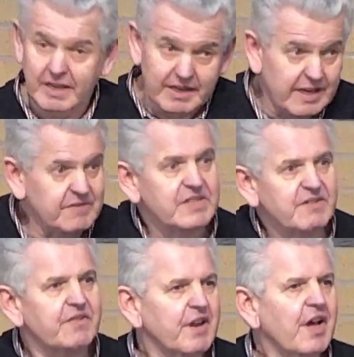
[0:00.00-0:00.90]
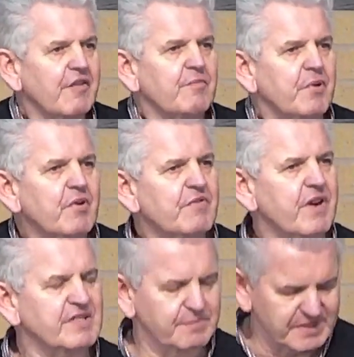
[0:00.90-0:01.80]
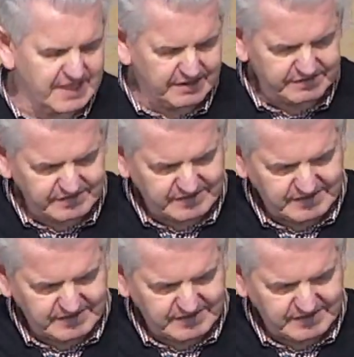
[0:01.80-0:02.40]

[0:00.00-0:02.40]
lives a different life, purifies himself.